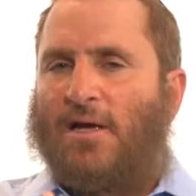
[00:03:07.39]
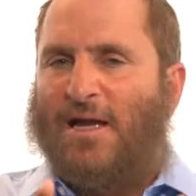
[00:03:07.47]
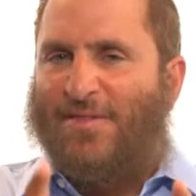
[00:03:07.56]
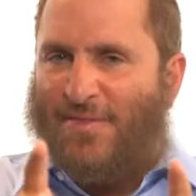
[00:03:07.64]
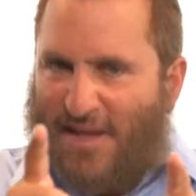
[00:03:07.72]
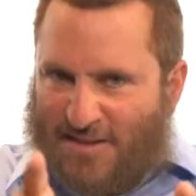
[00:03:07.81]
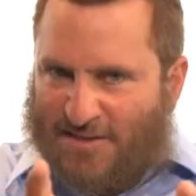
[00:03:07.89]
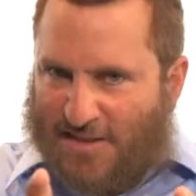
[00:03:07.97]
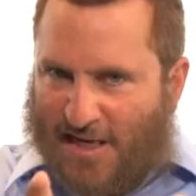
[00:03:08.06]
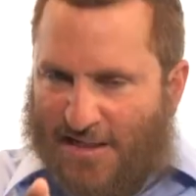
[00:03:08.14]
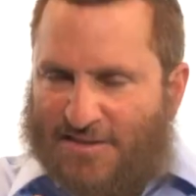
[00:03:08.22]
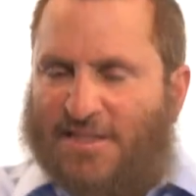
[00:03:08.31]
in this
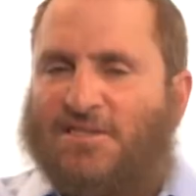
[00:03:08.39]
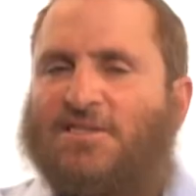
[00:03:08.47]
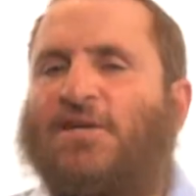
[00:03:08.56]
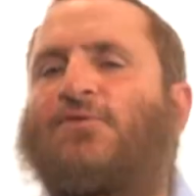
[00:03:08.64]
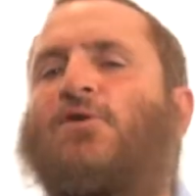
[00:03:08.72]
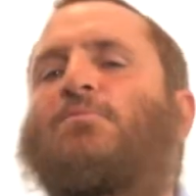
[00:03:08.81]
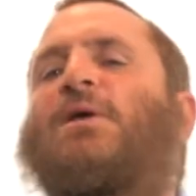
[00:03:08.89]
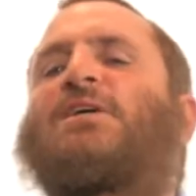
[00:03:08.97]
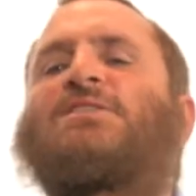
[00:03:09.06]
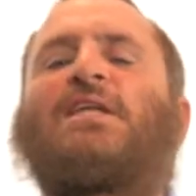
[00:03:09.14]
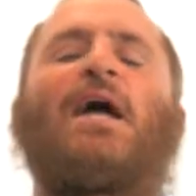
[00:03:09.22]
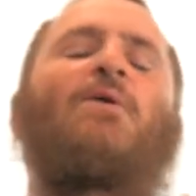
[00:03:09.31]
case it's different
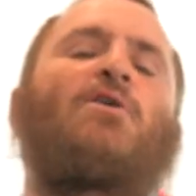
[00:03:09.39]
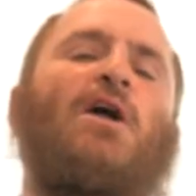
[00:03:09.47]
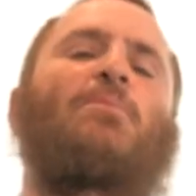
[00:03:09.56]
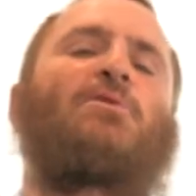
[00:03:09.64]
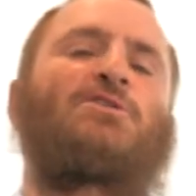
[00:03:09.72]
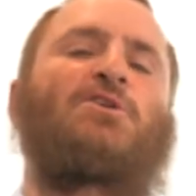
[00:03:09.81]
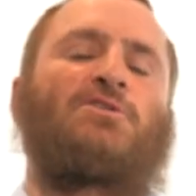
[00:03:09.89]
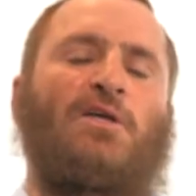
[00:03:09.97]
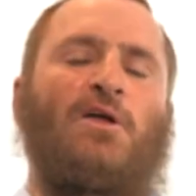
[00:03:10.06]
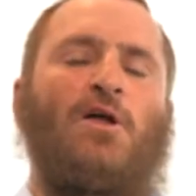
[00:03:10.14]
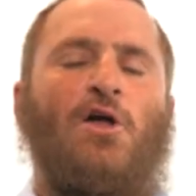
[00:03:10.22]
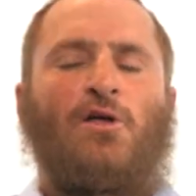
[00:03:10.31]
because now a couple is using